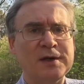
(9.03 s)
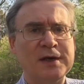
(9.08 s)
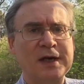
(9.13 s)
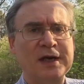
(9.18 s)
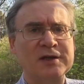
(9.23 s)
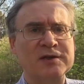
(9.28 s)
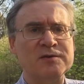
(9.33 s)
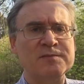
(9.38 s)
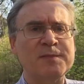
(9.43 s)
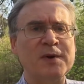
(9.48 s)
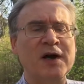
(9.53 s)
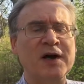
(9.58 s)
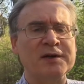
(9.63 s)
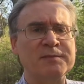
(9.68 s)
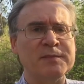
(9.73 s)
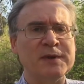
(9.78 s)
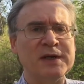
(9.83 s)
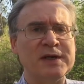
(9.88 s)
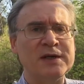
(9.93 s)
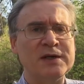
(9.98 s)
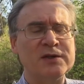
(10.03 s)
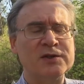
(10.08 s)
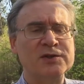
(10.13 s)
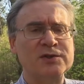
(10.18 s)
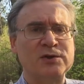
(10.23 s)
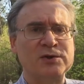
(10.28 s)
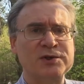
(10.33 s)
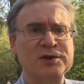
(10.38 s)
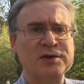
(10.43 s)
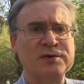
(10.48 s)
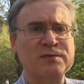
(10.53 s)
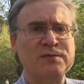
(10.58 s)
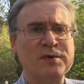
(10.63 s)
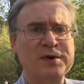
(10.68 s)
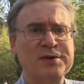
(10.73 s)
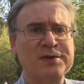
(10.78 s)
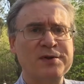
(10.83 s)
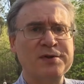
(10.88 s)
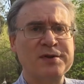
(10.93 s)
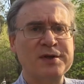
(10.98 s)
and behind me, starting
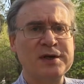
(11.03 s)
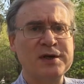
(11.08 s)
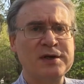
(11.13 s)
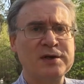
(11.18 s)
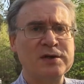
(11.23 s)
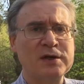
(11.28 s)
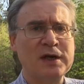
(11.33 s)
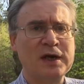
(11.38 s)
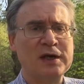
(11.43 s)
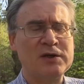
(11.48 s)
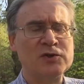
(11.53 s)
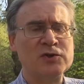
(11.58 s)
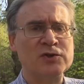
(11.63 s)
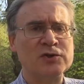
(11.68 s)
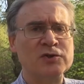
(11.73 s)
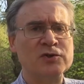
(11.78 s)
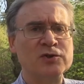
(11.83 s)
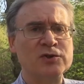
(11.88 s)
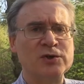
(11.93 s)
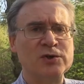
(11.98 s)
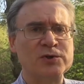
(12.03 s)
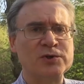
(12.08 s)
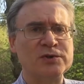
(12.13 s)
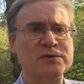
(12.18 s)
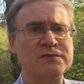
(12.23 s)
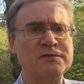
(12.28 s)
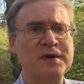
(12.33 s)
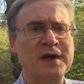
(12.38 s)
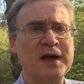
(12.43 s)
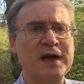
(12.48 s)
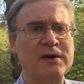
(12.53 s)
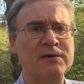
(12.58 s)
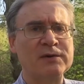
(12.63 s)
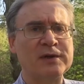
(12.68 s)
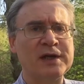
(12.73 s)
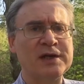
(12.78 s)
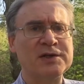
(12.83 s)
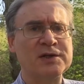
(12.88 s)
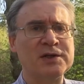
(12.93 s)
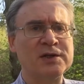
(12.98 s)
with the ancient church of Our
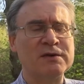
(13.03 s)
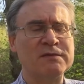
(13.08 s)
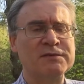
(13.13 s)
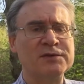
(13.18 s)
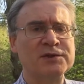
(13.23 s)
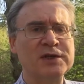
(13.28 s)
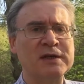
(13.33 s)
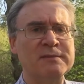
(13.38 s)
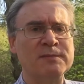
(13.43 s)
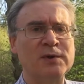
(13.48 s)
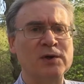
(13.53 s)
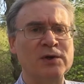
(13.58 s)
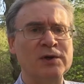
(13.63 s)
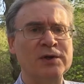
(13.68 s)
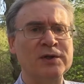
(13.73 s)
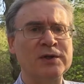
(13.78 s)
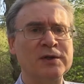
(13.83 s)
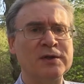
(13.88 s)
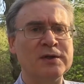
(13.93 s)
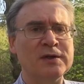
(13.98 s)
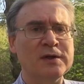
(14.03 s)
Lady of Steenbergen,